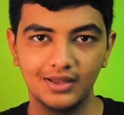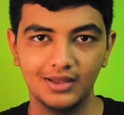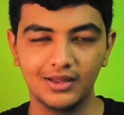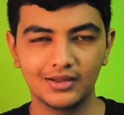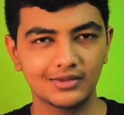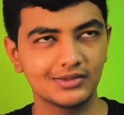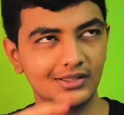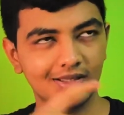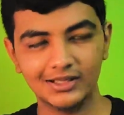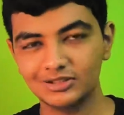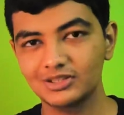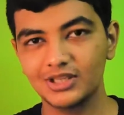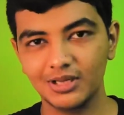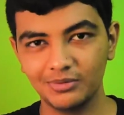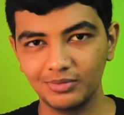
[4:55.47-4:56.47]
They last
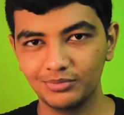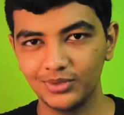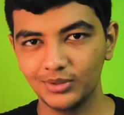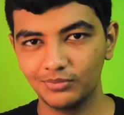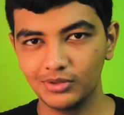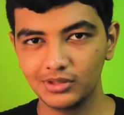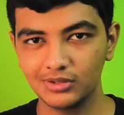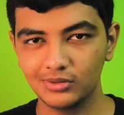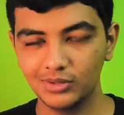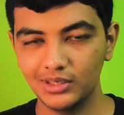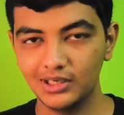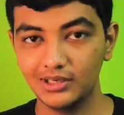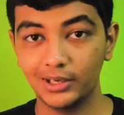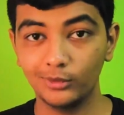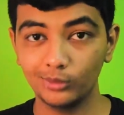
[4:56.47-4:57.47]
came up with the
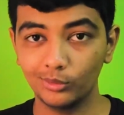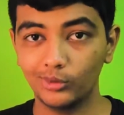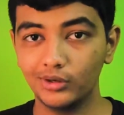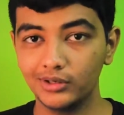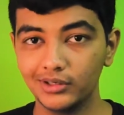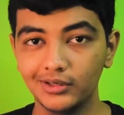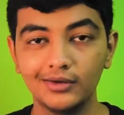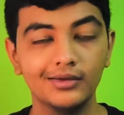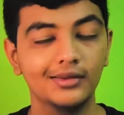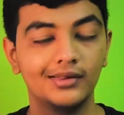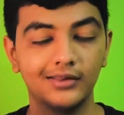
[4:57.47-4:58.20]
108, now 200.